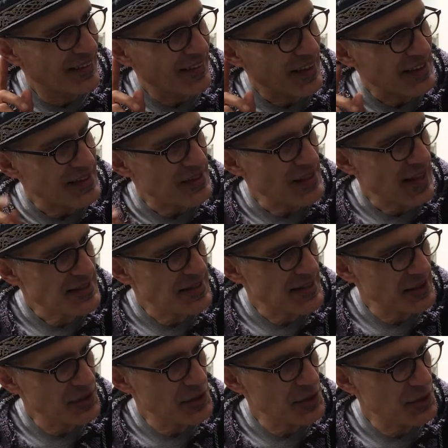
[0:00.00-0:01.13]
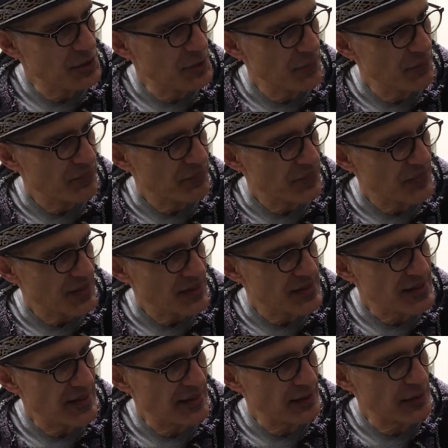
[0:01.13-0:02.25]
Okay, so that tells you it's
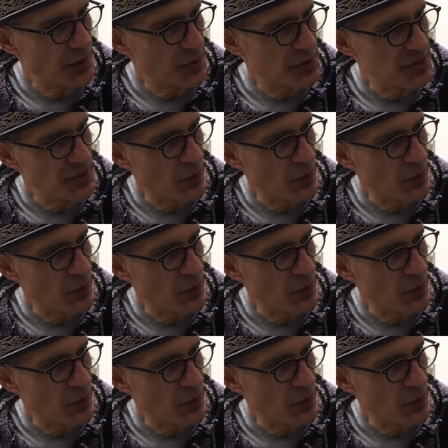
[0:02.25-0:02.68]
getting close.